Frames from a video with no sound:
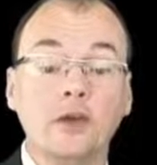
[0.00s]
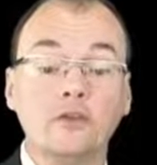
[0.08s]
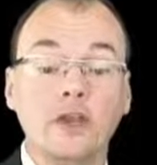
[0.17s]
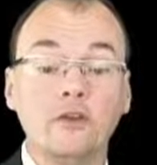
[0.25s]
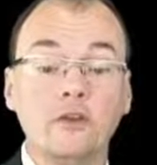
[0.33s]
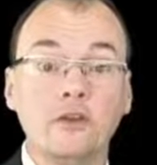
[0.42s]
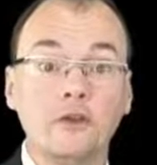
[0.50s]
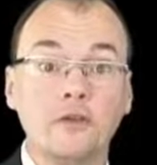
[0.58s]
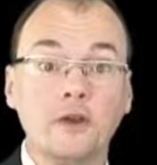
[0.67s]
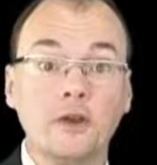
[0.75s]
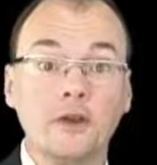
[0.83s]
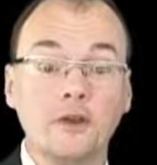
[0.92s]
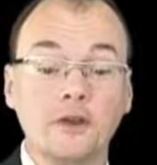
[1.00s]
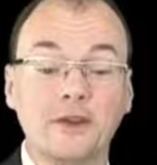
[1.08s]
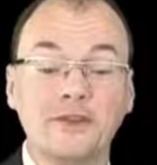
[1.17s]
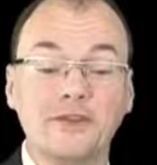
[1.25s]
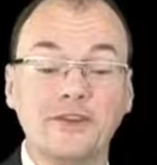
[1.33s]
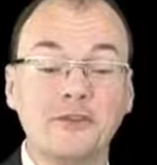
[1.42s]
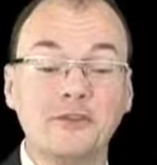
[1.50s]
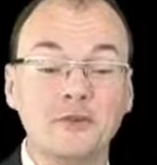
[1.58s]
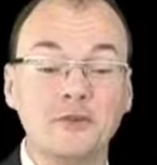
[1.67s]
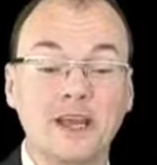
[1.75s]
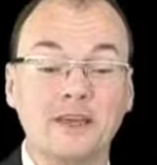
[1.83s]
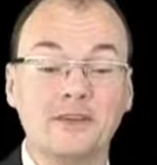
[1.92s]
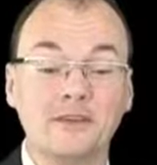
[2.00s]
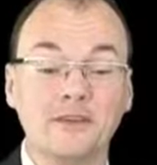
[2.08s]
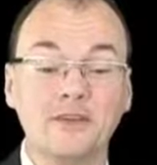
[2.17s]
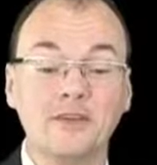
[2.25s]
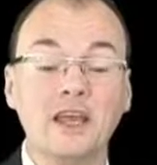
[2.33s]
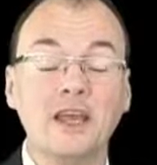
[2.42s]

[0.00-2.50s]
changing different contextual factors,